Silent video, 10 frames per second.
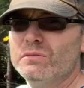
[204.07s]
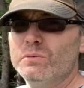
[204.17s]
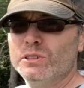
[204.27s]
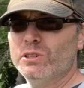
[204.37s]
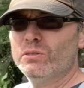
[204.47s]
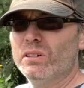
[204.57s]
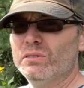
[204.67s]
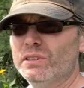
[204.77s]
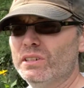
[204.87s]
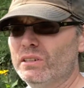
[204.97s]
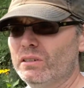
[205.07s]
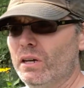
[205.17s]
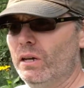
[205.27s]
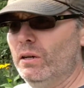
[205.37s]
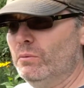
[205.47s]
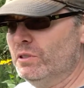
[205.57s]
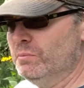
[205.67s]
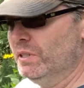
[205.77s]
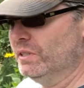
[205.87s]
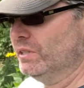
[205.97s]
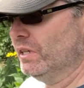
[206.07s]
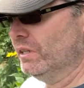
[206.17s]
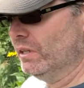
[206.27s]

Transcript: which are grown here, which means that in